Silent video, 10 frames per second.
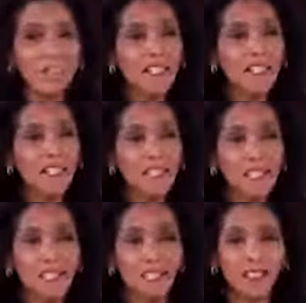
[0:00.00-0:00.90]
me
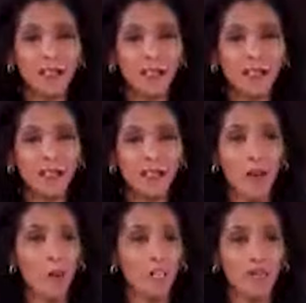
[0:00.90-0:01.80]
invite some
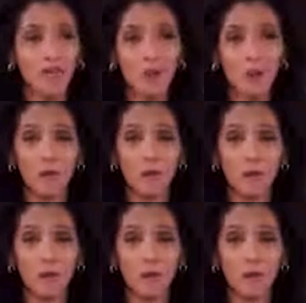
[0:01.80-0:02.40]
comments from the